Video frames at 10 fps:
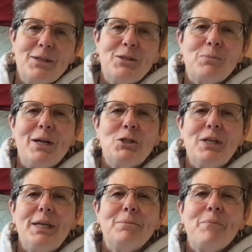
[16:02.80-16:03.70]
to the
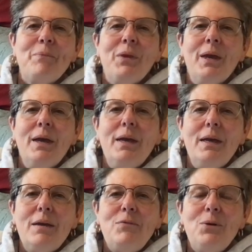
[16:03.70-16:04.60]
spreadsheet.
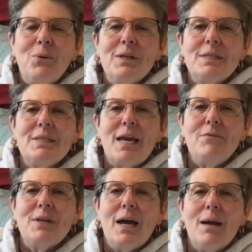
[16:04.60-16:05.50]
If you want to
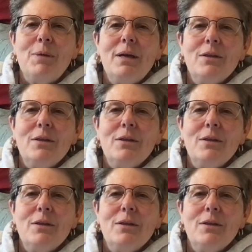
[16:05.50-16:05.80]
save time,